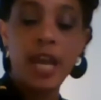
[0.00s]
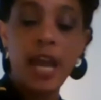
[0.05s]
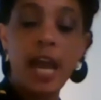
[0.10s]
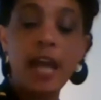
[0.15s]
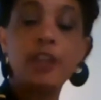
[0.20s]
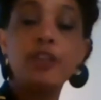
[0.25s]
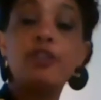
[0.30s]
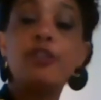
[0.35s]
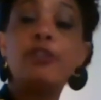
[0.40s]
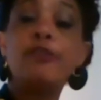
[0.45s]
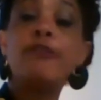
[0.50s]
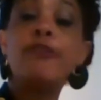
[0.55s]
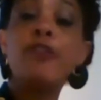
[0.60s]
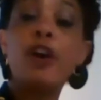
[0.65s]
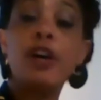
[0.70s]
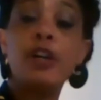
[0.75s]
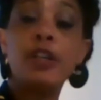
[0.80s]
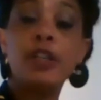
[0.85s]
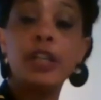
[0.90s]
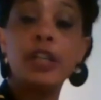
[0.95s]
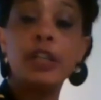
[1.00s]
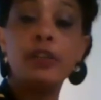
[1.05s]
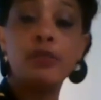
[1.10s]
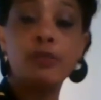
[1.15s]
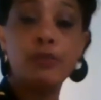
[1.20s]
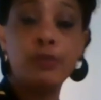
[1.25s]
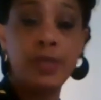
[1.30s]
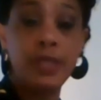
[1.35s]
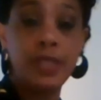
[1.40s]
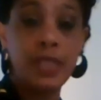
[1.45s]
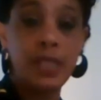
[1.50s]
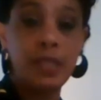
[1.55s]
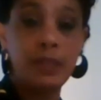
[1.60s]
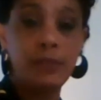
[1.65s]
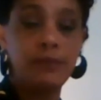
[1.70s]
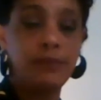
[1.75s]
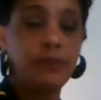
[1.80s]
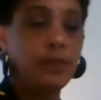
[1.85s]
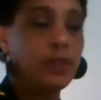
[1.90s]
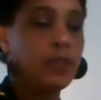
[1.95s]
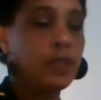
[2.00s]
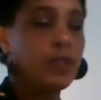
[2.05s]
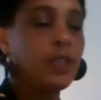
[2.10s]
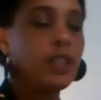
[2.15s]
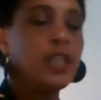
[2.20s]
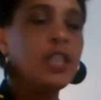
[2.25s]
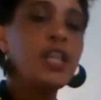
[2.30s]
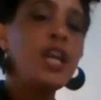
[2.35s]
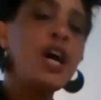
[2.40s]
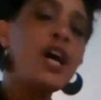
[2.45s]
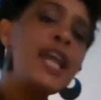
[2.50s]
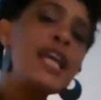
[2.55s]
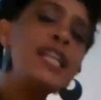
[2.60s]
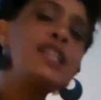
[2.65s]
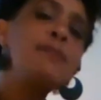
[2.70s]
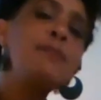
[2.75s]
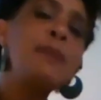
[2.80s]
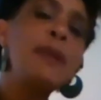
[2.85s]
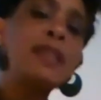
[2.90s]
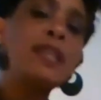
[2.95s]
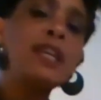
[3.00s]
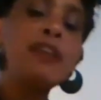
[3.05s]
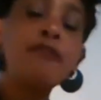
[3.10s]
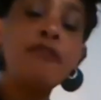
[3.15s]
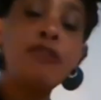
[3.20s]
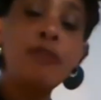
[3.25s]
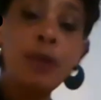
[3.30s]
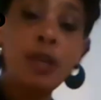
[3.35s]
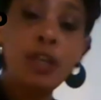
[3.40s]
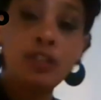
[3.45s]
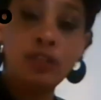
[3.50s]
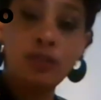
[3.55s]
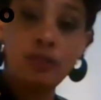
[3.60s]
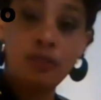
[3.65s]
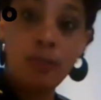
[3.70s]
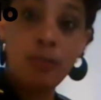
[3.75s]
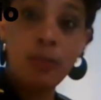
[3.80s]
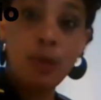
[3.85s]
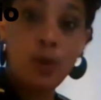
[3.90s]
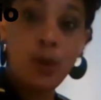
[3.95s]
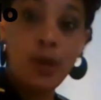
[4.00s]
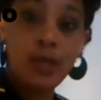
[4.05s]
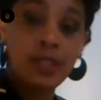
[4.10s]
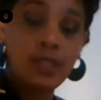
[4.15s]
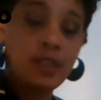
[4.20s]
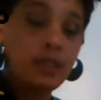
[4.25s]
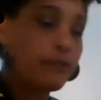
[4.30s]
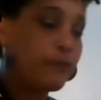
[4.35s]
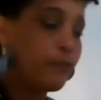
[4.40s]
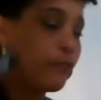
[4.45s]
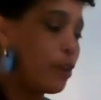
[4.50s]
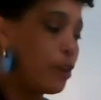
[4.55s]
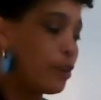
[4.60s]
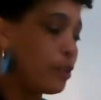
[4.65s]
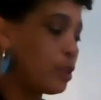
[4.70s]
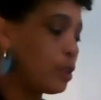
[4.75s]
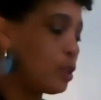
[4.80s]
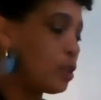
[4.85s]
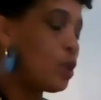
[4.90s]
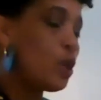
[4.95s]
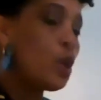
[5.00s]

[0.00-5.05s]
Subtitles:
and Giovanni receive? Now let's pick the information from the question first.